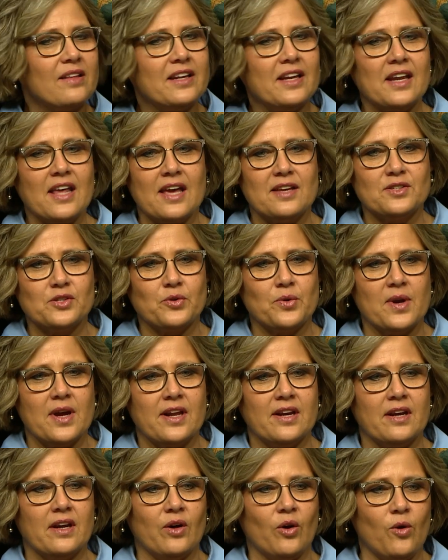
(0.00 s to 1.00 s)
it has
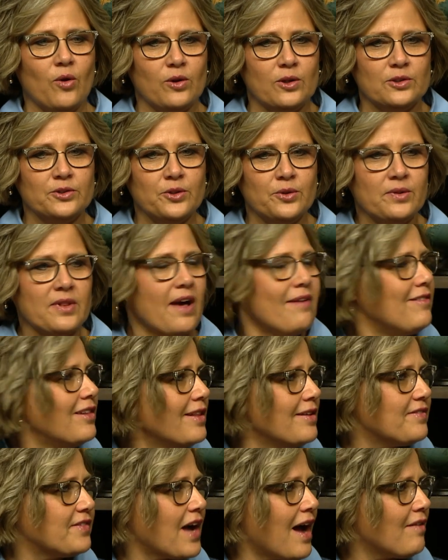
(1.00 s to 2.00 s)
created a whole new level
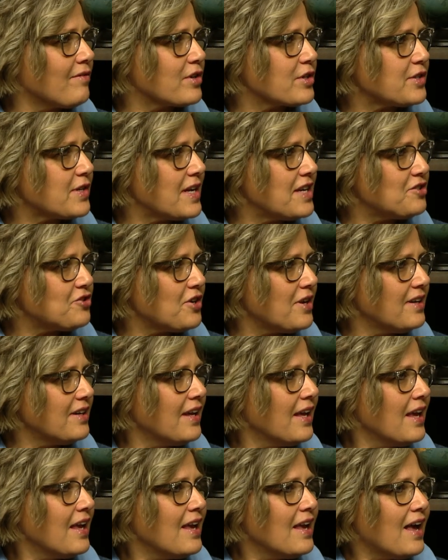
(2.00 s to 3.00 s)
of conversation,
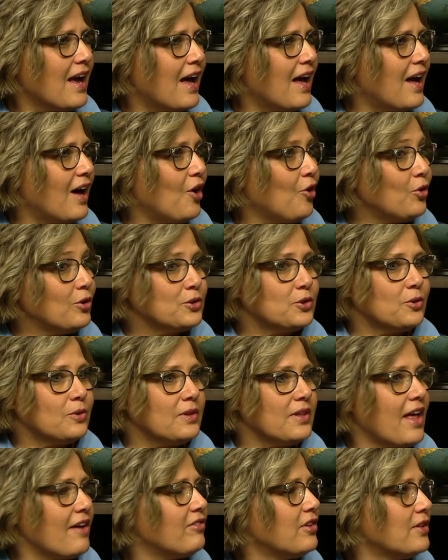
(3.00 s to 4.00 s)
a whole new
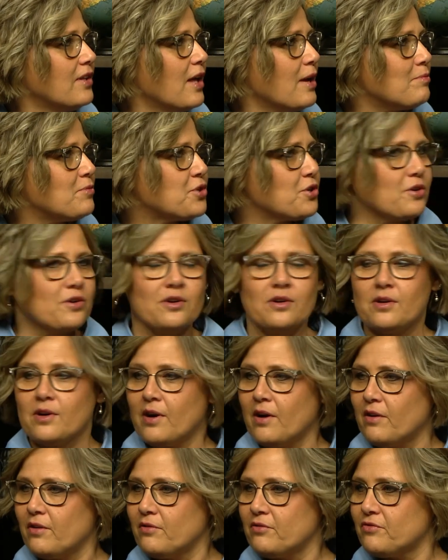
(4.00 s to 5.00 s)
level, I'm sure,
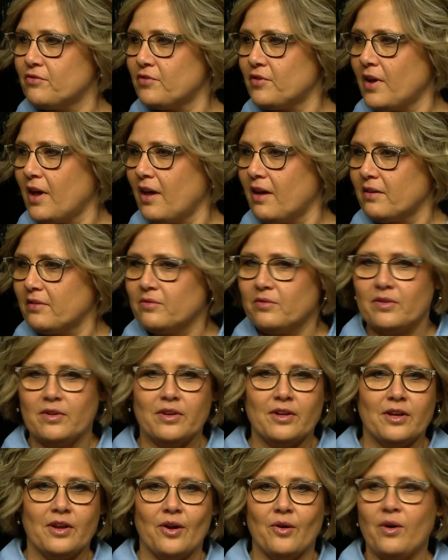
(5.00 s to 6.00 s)
of
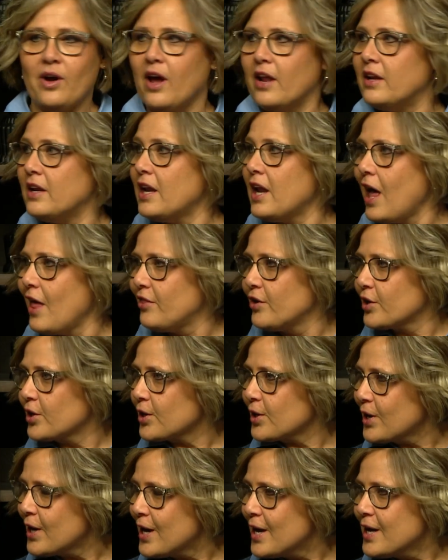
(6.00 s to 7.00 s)

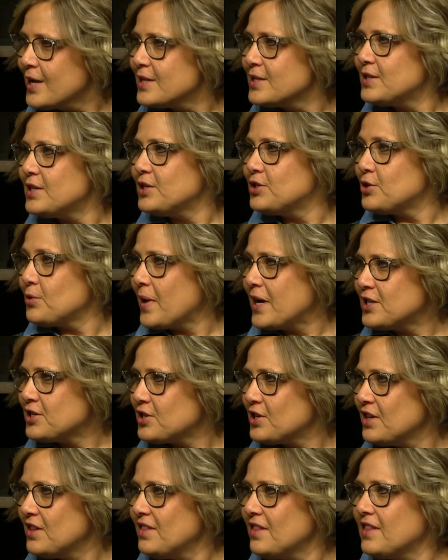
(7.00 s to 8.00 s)
another
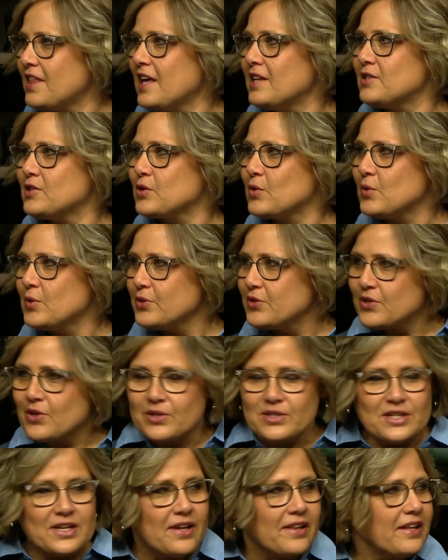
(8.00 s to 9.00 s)
situation that schools are
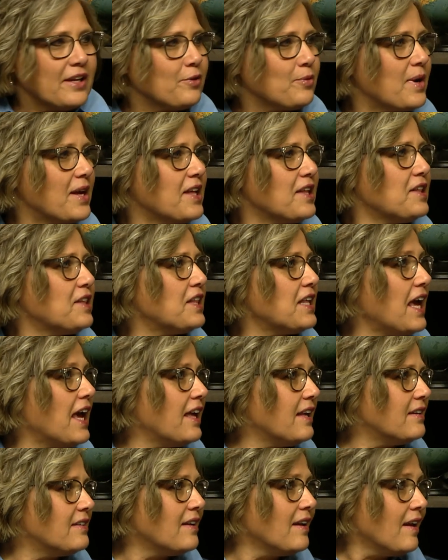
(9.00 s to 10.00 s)
dealing with,
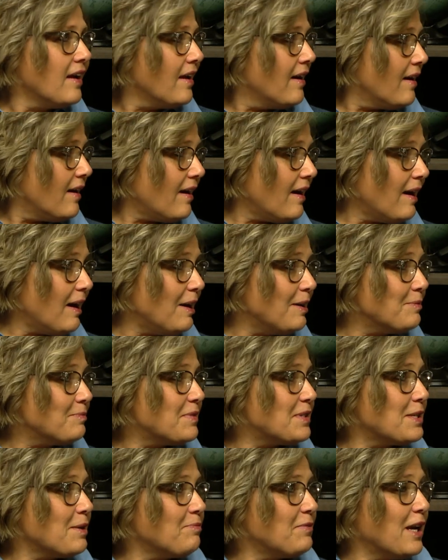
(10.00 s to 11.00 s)
and
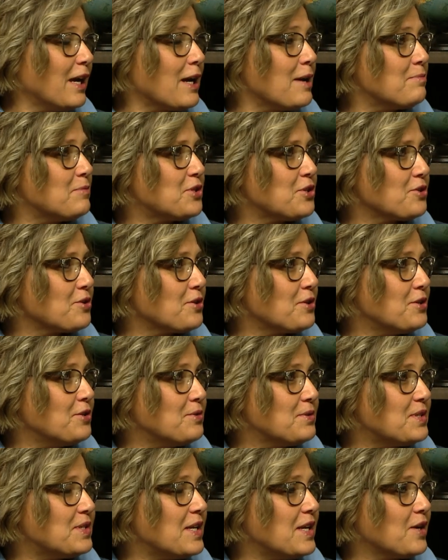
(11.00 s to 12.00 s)
something I'm sure you
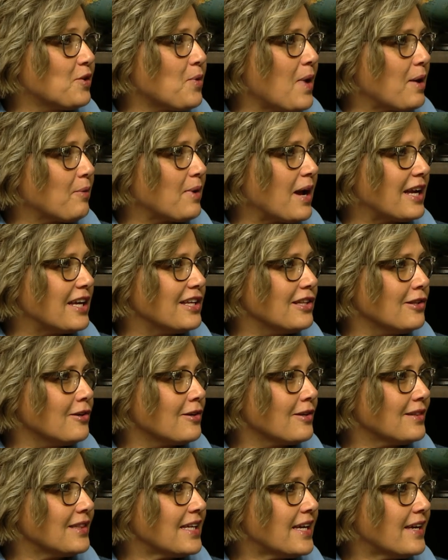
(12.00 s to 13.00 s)
see quite
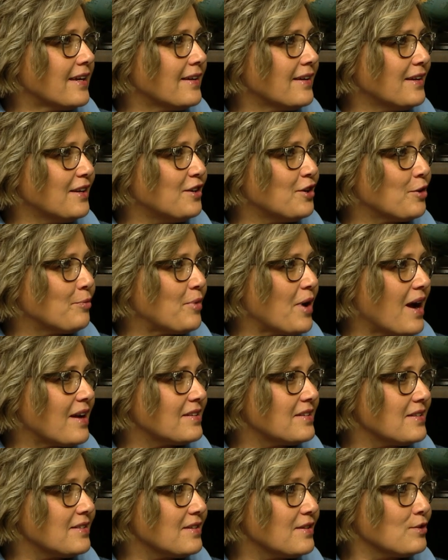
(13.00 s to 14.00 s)
regularly in your
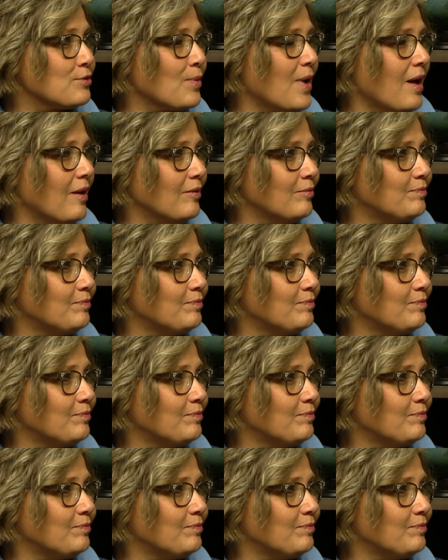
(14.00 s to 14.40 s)
practice as well.